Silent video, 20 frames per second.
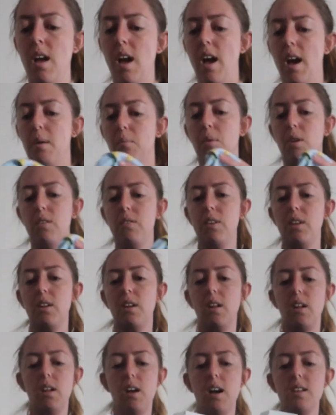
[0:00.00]
And one of
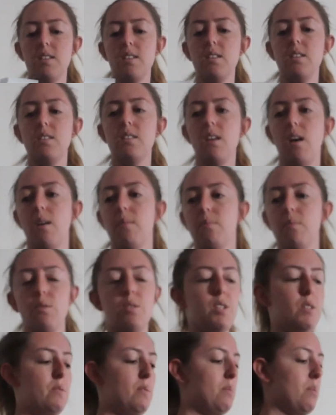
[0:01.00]
Eliza's
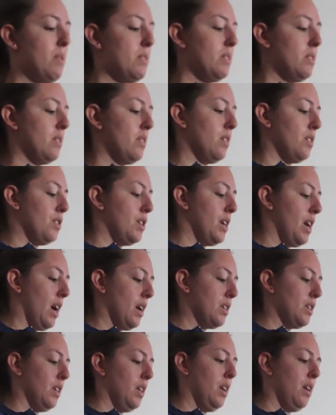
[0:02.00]
Christmas presents that she
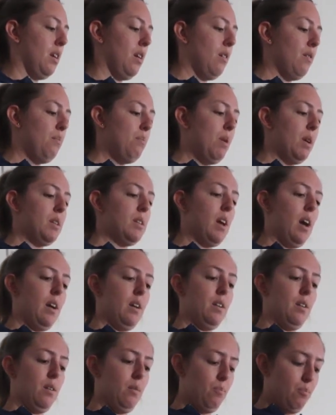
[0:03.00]
actually picked out
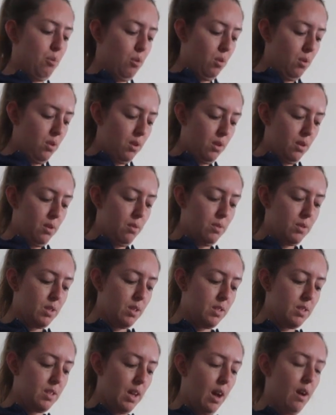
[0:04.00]
in her book was
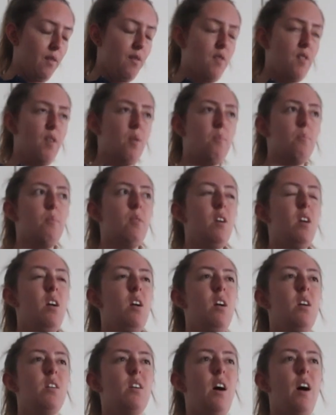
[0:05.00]
on sale from
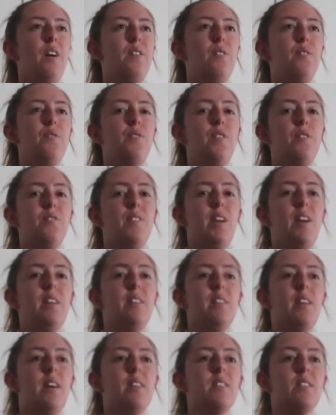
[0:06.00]

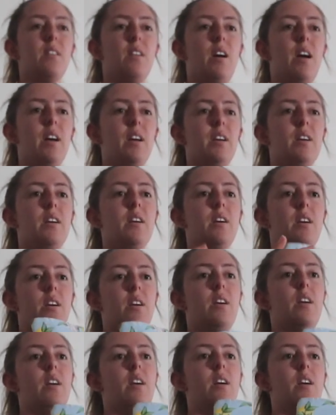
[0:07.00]
115 down to like
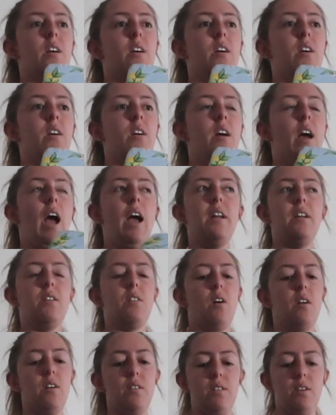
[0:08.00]

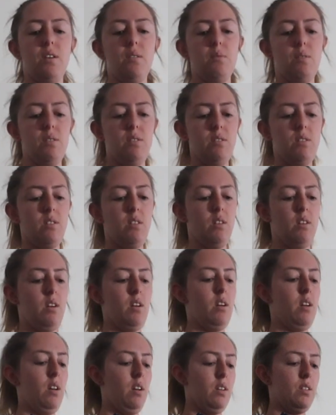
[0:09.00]
89, I think it was.
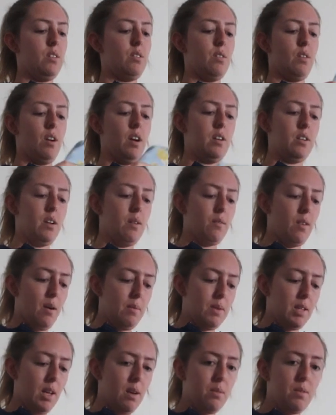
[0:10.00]
So I ended up
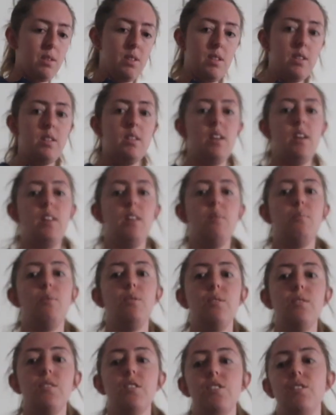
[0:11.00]
grabbing that, which is in the
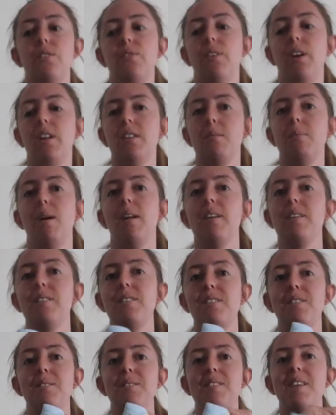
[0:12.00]
boot, so she forgets about it
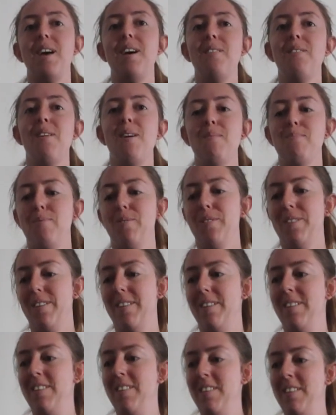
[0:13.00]
because she was there when I bought it.